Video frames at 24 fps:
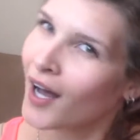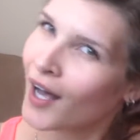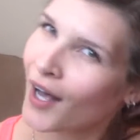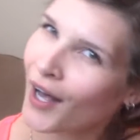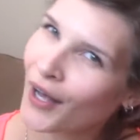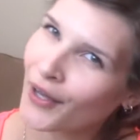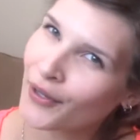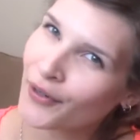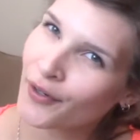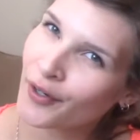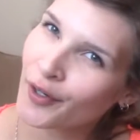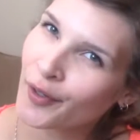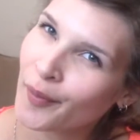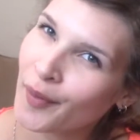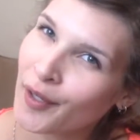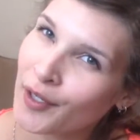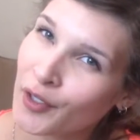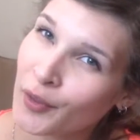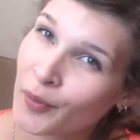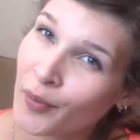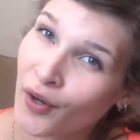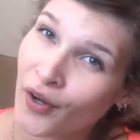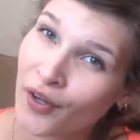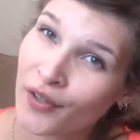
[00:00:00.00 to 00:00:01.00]
I'd recommend
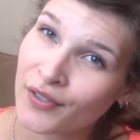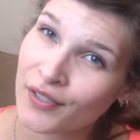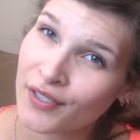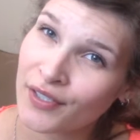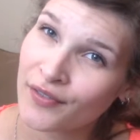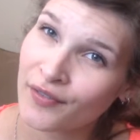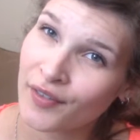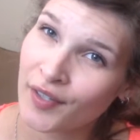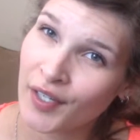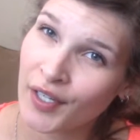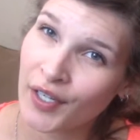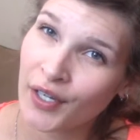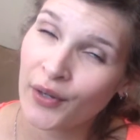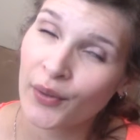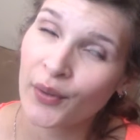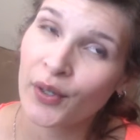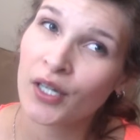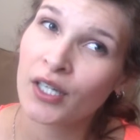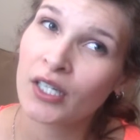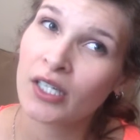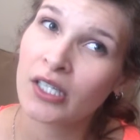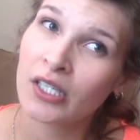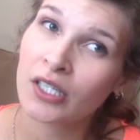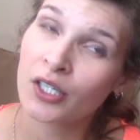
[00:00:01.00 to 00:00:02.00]
you pause this video,
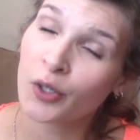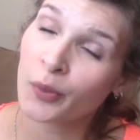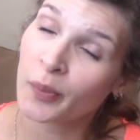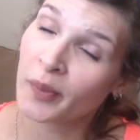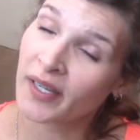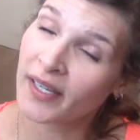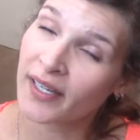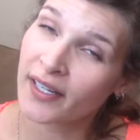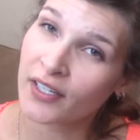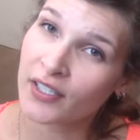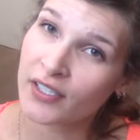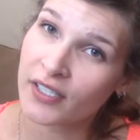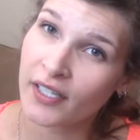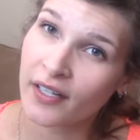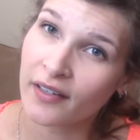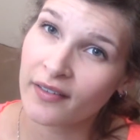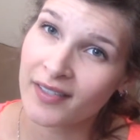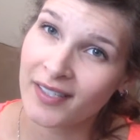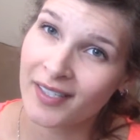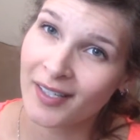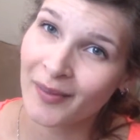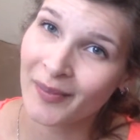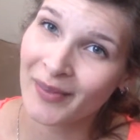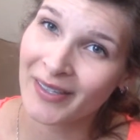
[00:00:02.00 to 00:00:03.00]
go make
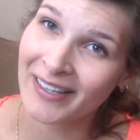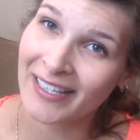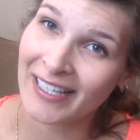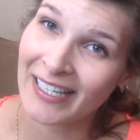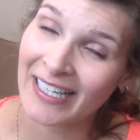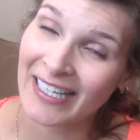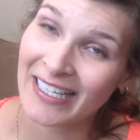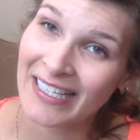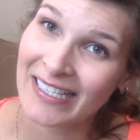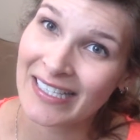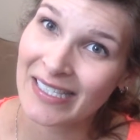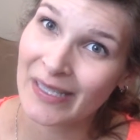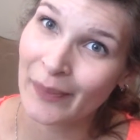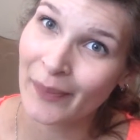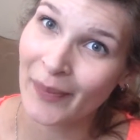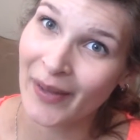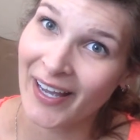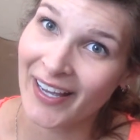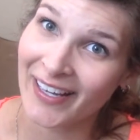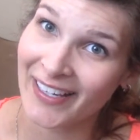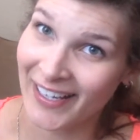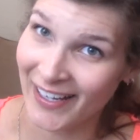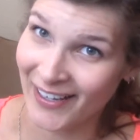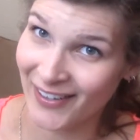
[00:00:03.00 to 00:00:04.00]
yourself some, and then sit
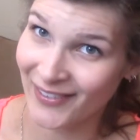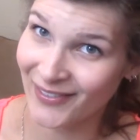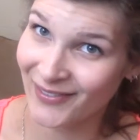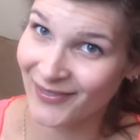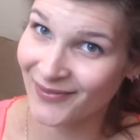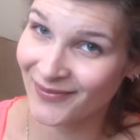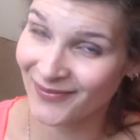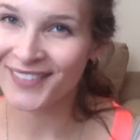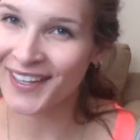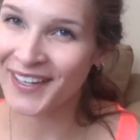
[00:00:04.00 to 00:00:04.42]
back down.